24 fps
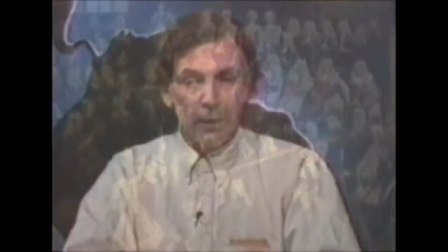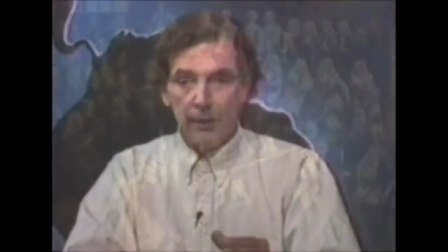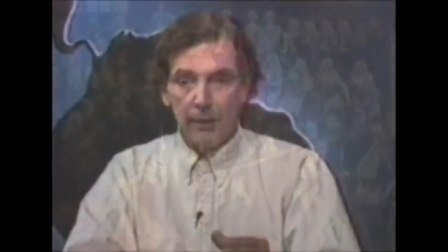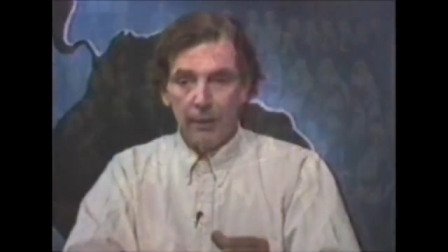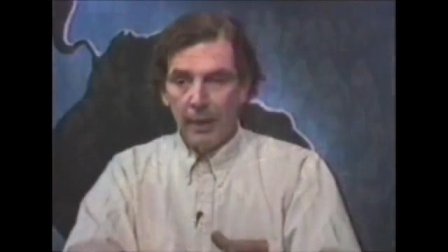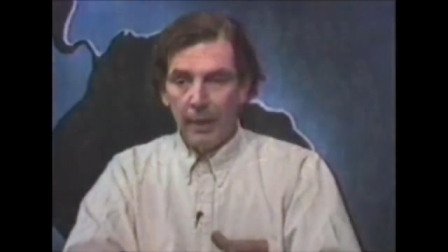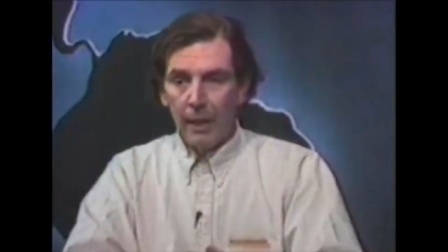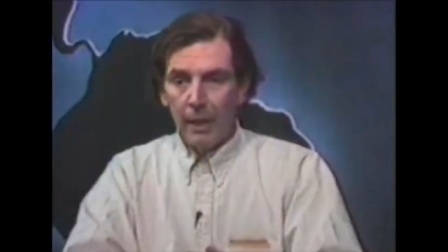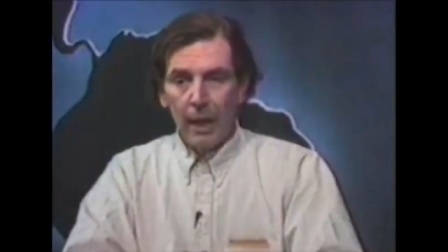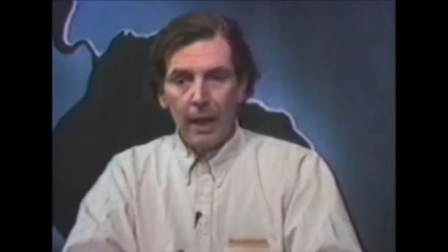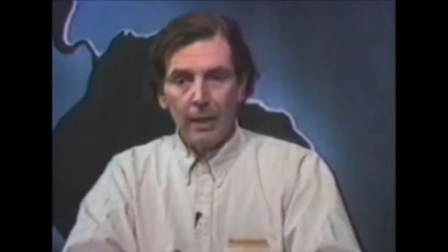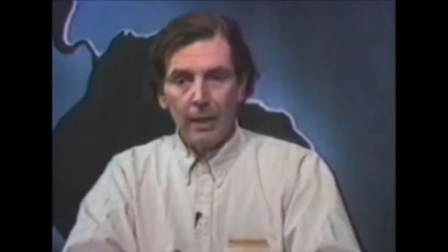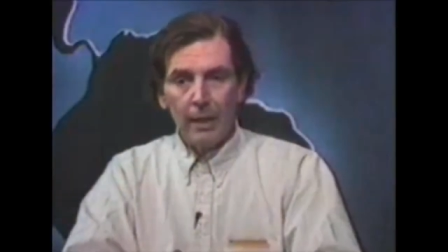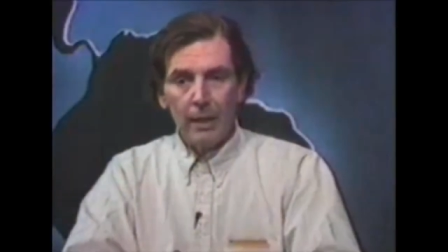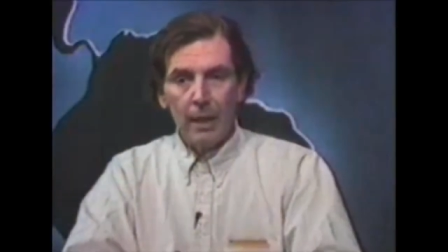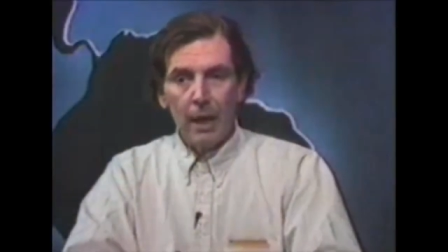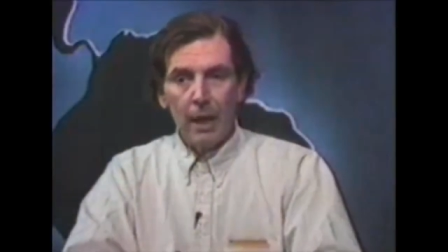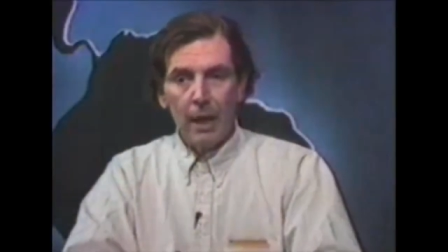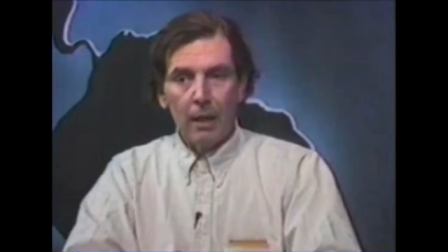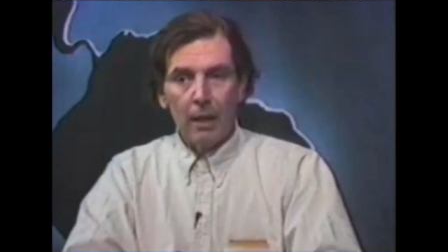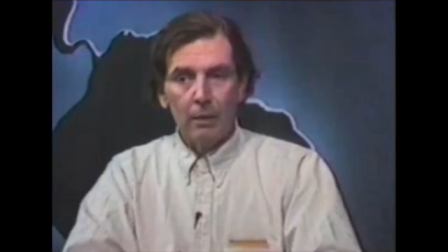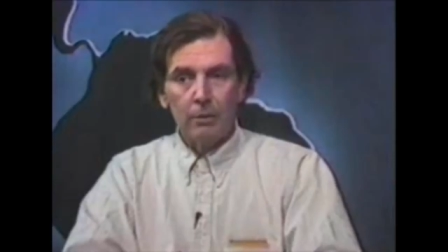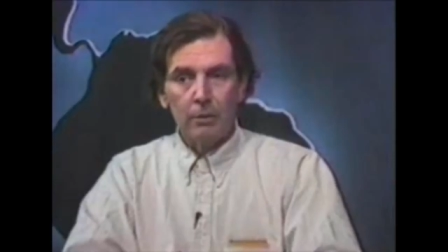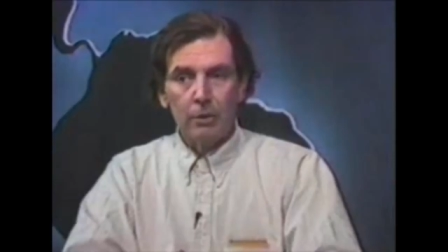Now, that
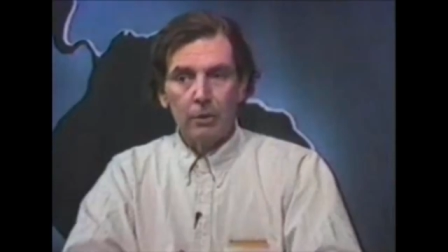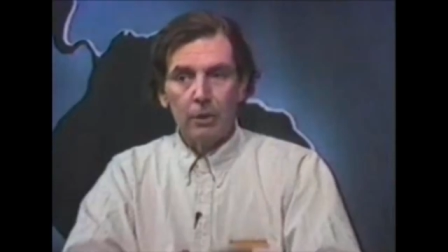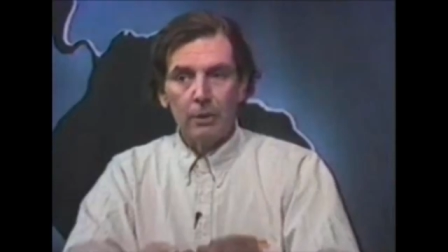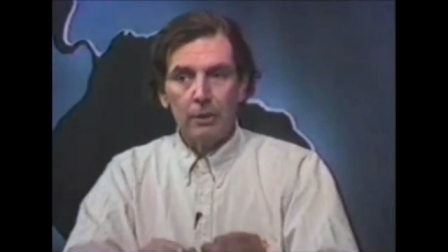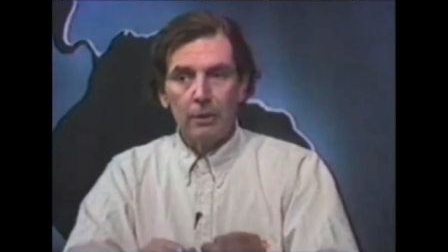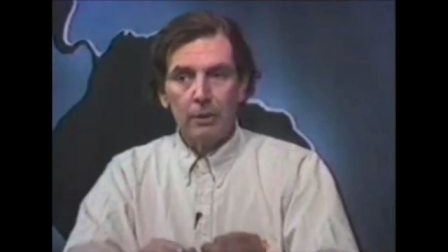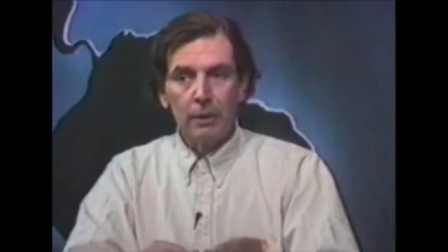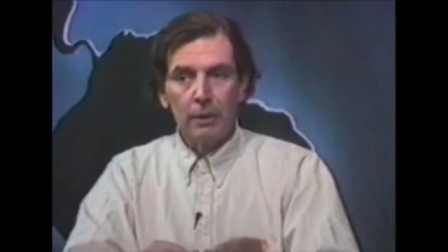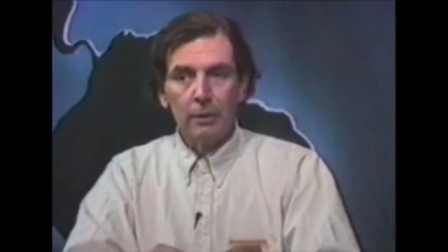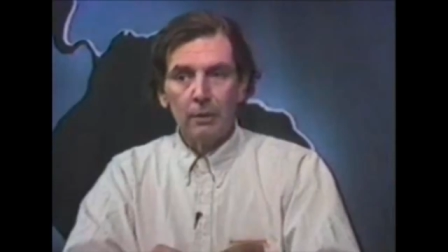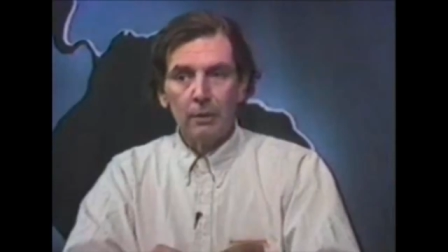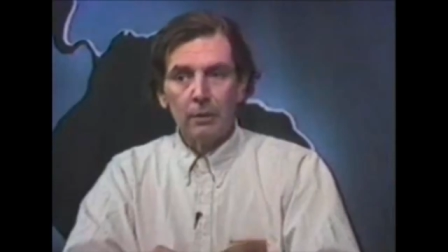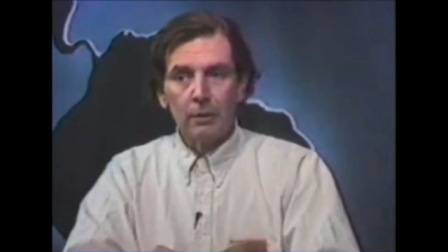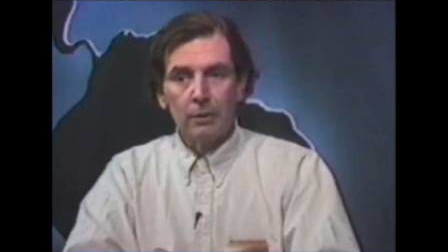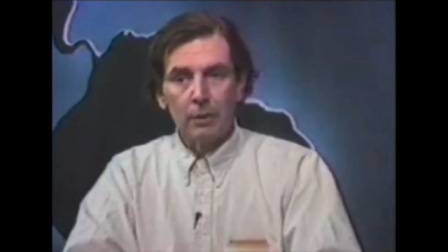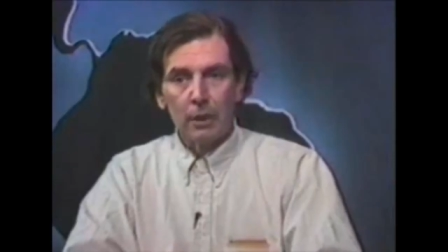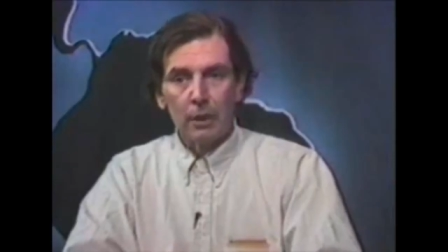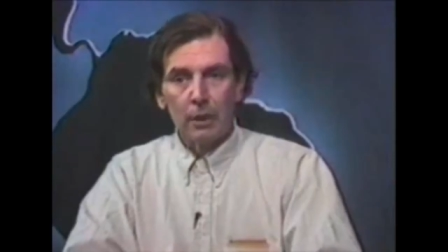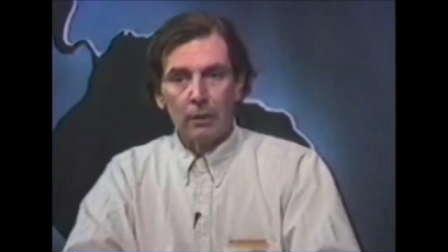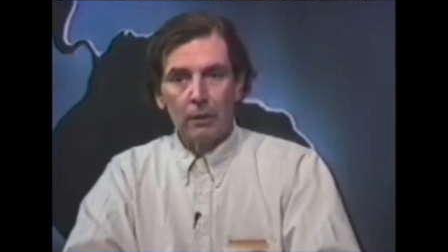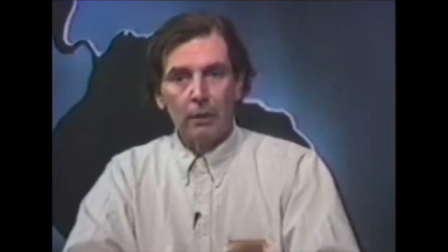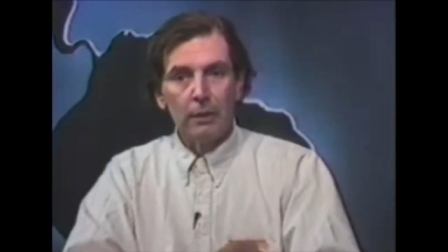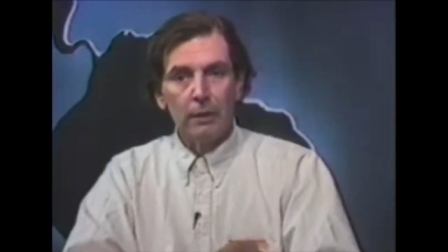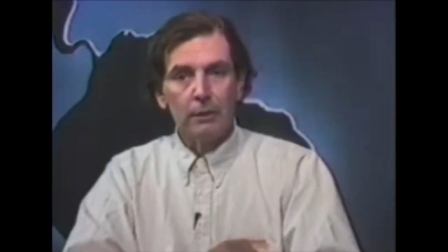ideology didn't
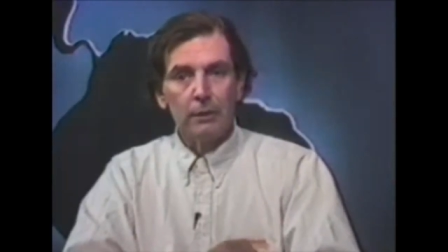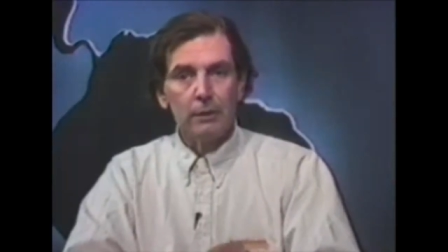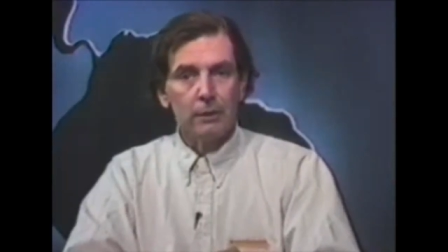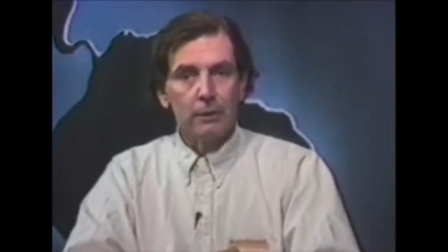suddenly